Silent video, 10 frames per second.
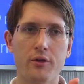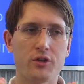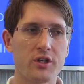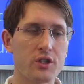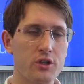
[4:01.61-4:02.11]

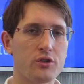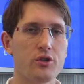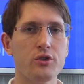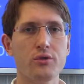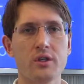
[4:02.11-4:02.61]
traditional
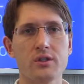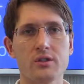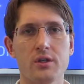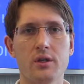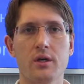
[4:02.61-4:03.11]
to-do
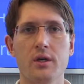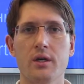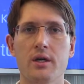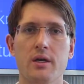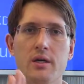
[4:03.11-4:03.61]
list
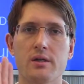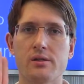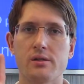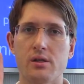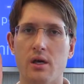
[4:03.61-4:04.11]

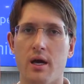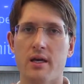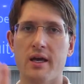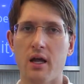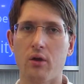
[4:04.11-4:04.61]
is a
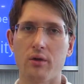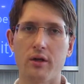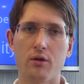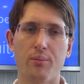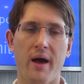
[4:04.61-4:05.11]
yellow
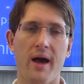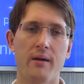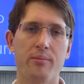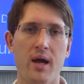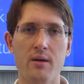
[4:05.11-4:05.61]
legal
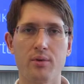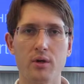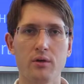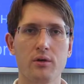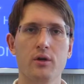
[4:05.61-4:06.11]
pad
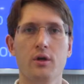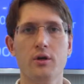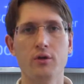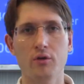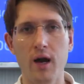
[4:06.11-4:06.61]
paper.
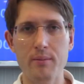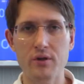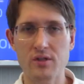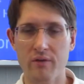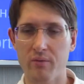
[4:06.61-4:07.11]
You grab
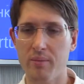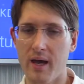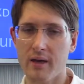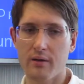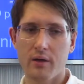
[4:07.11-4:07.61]
yourself a
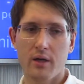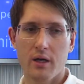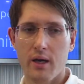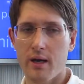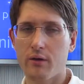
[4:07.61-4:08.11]
pen
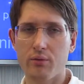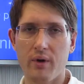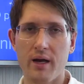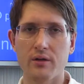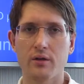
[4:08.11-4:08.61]
and you
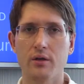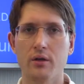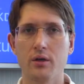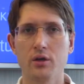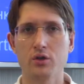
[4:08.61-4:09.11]
write
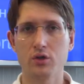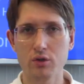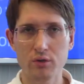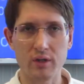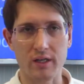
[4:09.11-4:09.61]

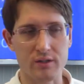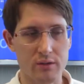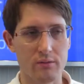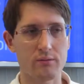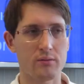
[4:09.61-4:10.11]
to-do
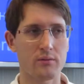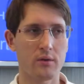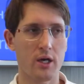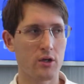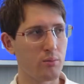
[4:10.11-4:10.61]
list,
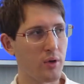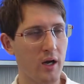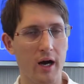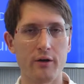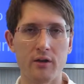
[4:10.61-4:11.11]
and you put
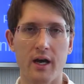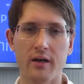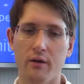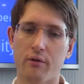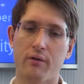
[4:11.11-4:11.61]
an
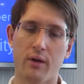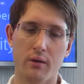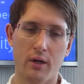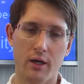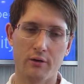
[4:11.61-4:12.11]
underline
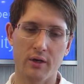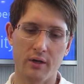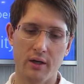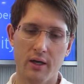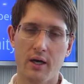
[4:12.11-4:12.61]
under it.
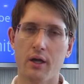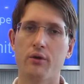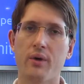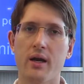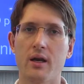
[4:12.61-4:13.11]

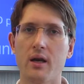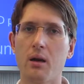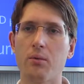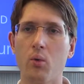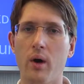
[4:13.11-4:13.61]
You write
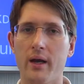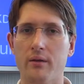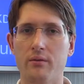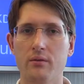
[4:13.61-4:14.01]
number 1.